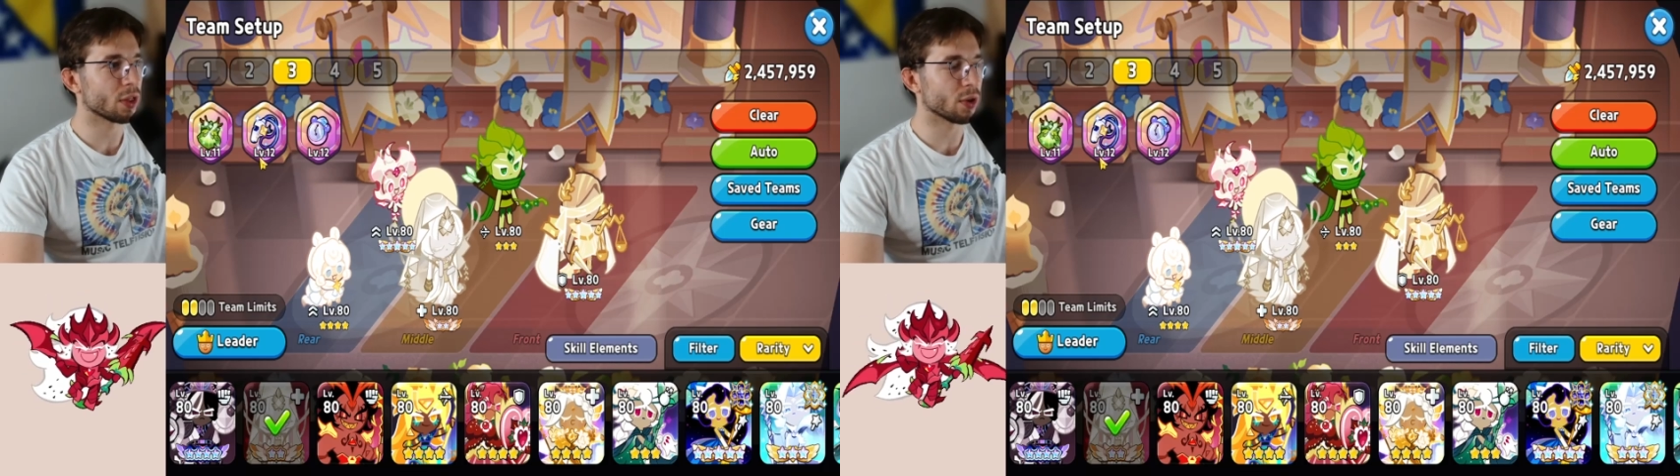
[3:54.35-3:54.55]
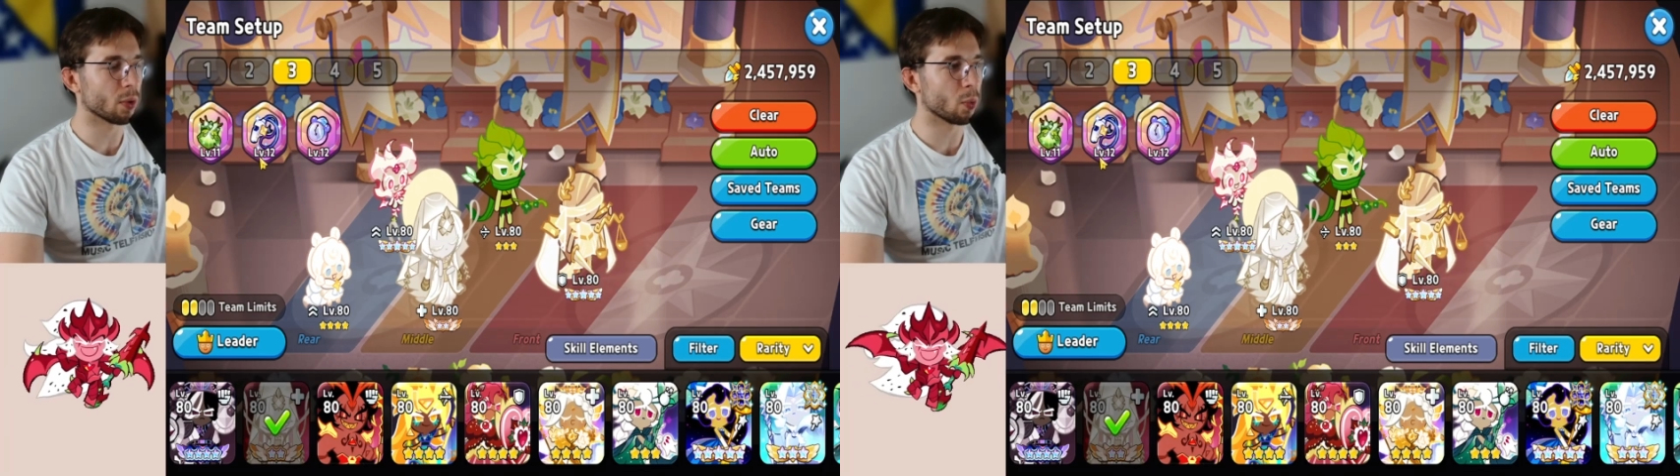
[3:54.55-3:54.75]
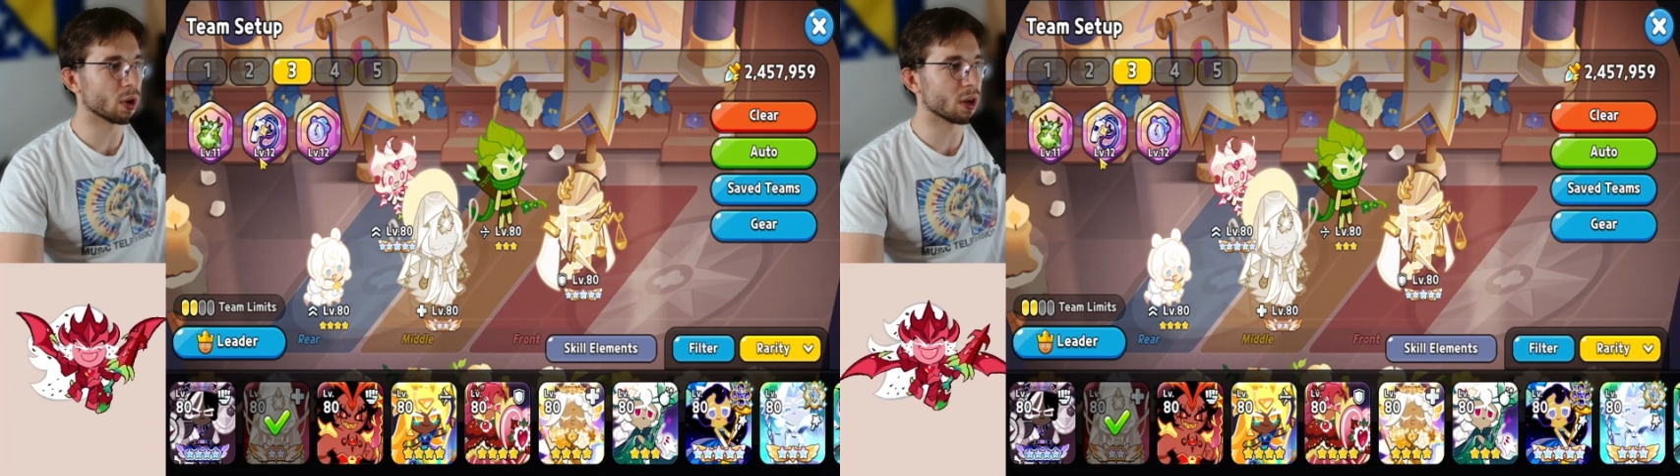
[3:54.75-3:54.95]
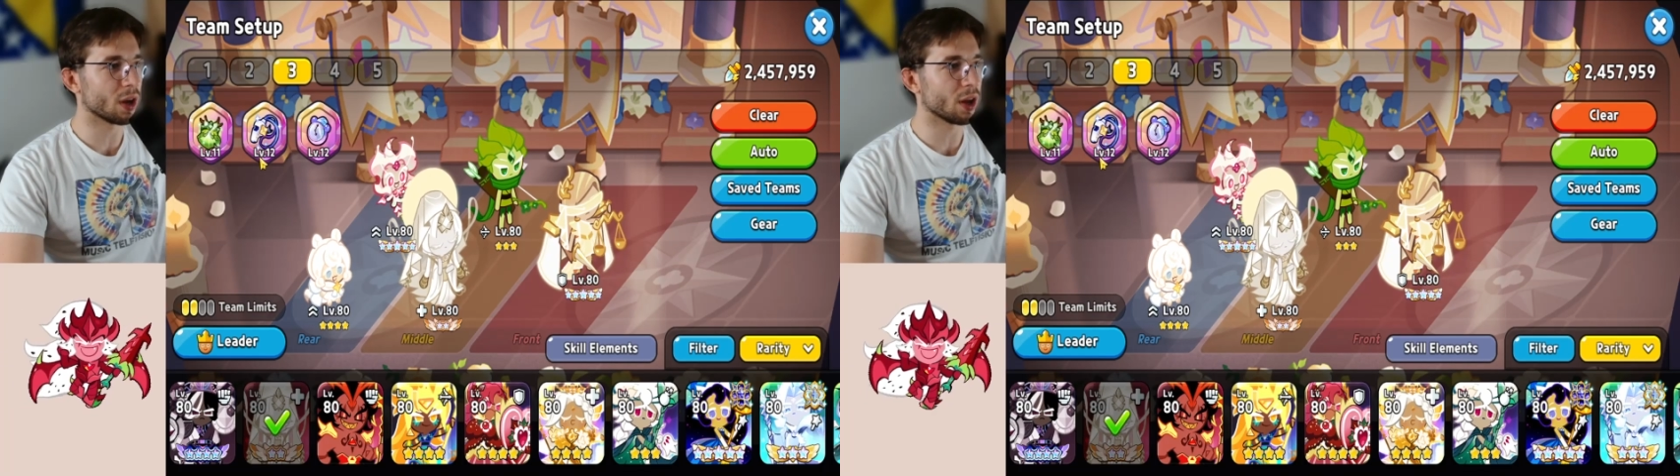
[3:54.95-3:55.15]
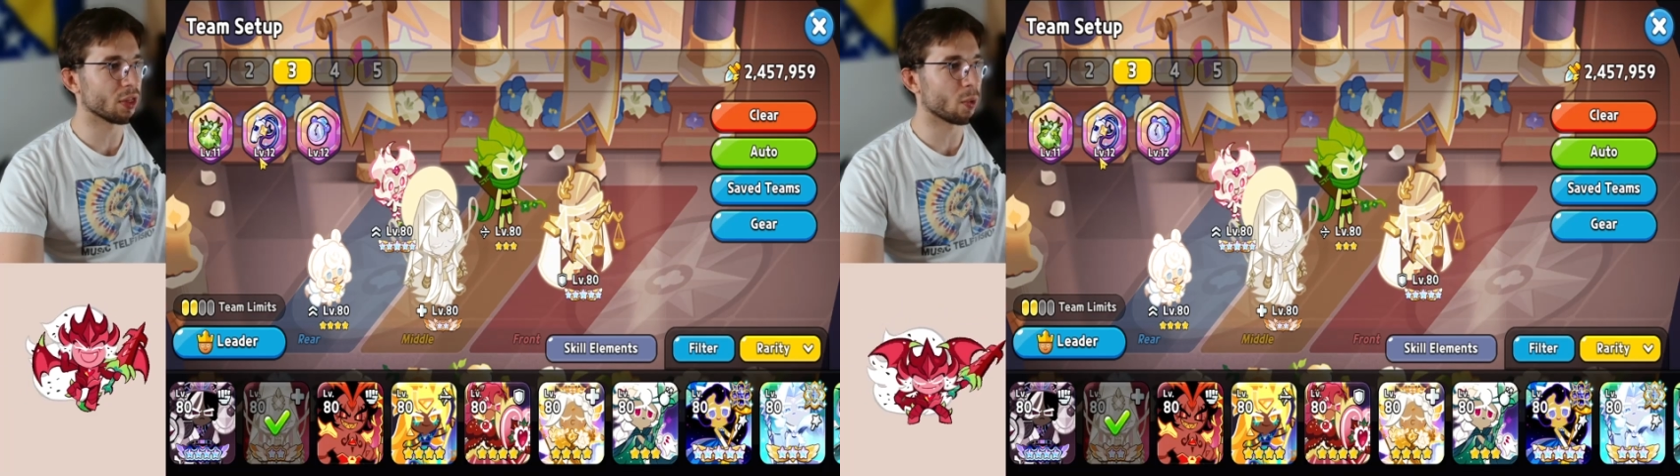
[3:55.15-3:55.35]
the
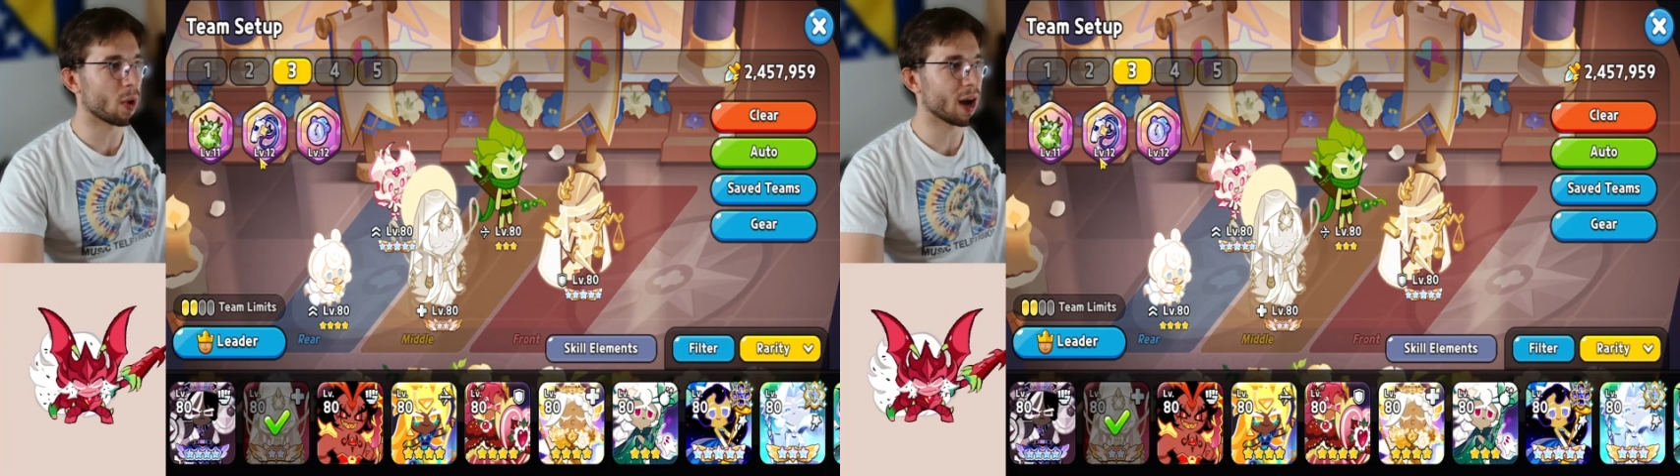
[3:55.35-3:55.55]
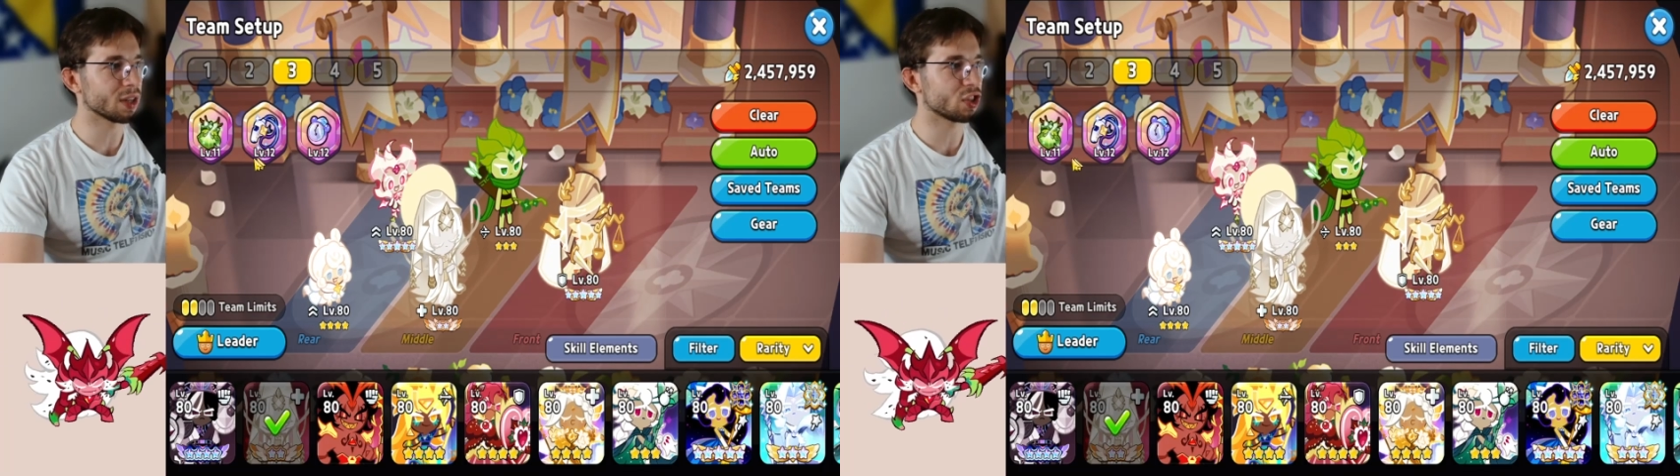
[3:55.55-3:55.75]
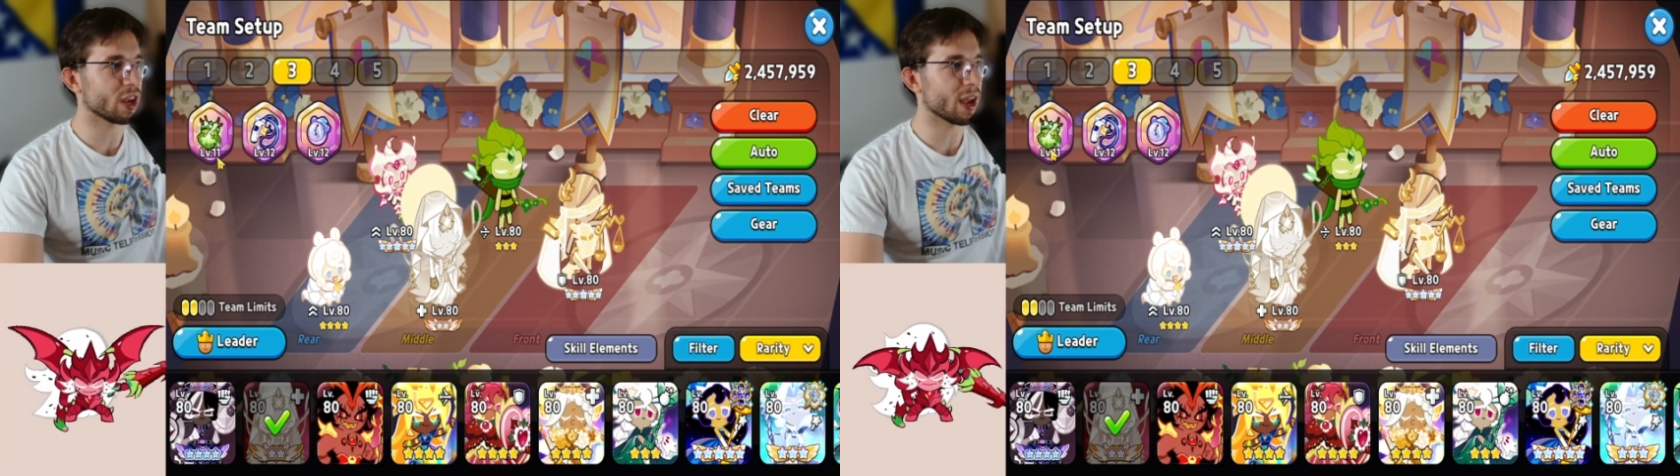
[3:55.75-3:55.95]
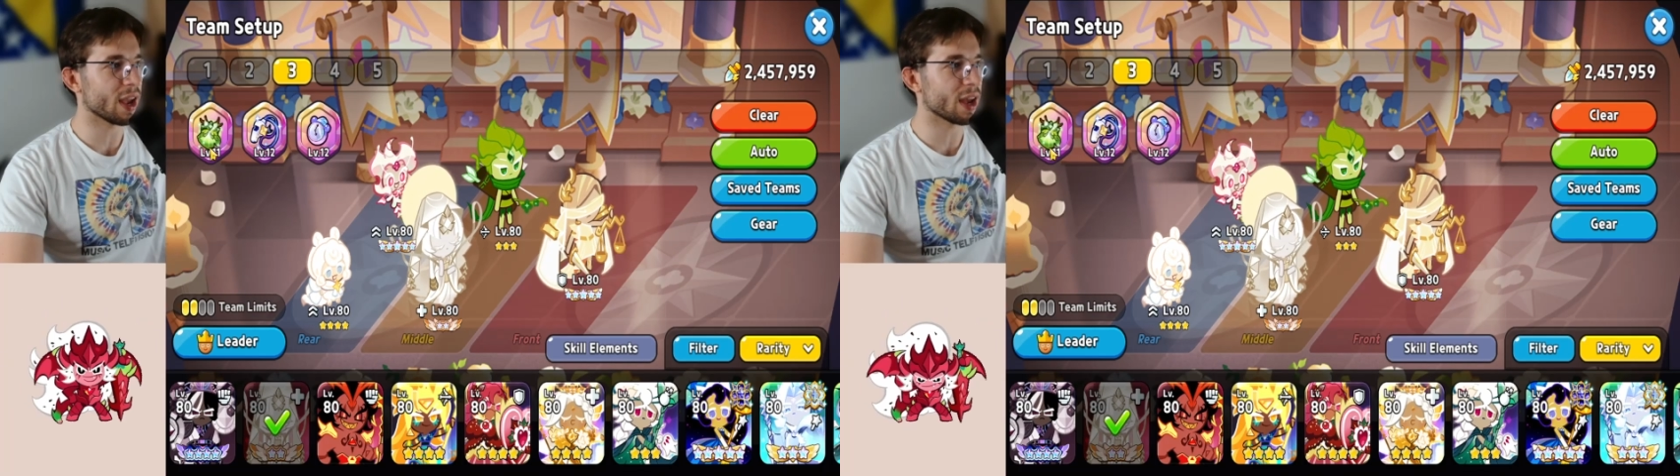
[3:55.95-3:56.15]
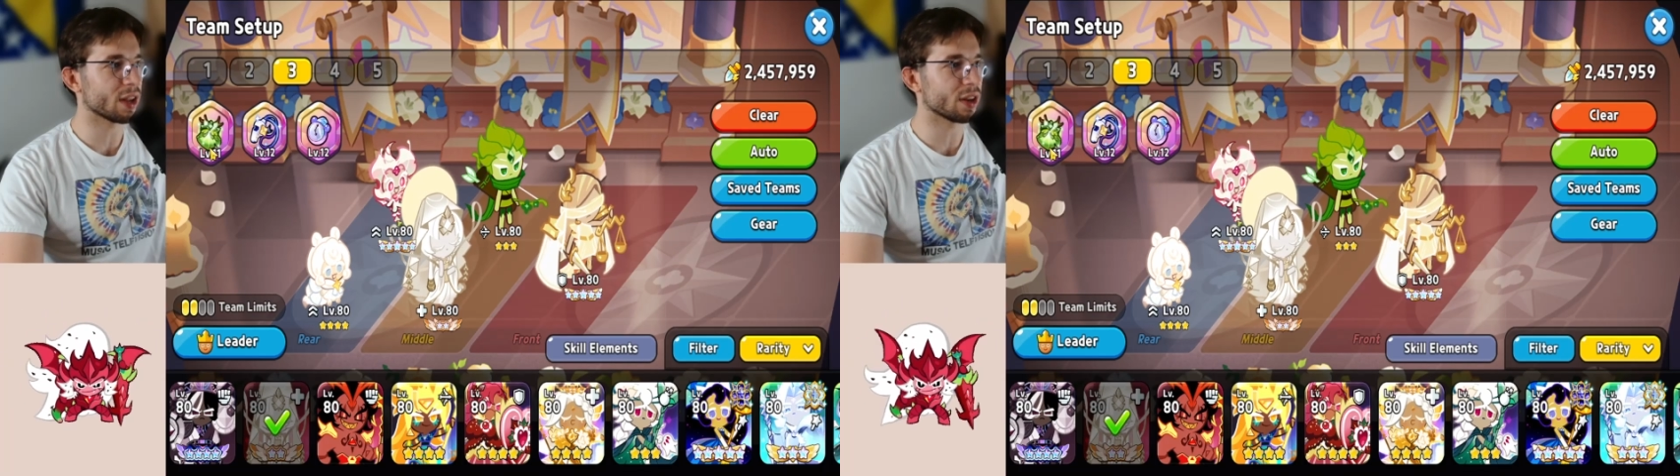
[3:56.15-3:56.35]
Watch, and